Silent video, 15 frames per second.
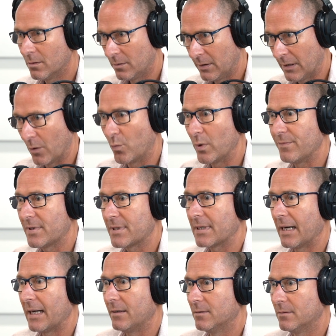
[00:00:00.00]
you know, we've
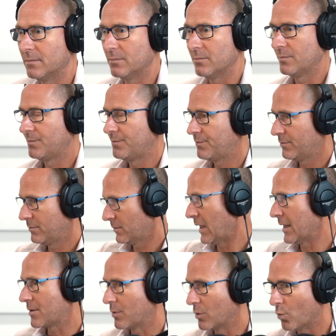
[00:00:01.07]
sat and
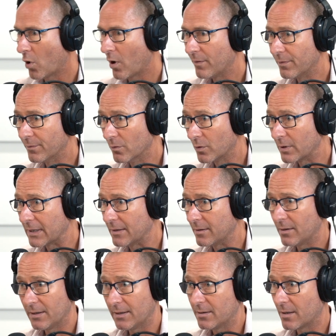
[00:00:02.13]
husband and wife have looked at
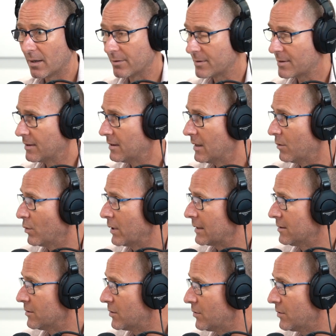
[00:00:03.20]
each other and said, yeah, we
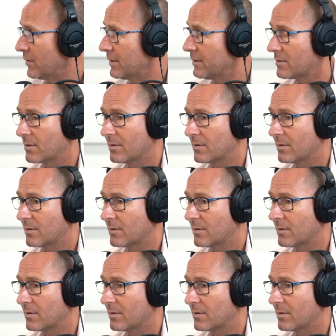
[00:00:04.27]
can do this.